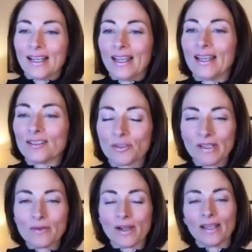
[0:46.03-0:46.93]
And so
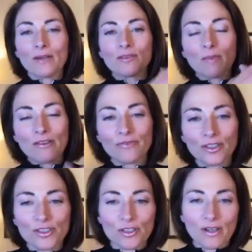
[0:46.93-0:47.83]
anyway, it was my
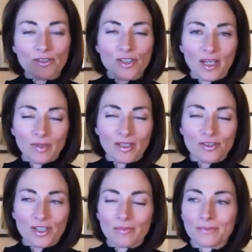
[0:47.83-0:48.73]
first U S
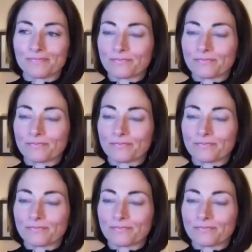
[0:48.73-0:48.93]
Championships.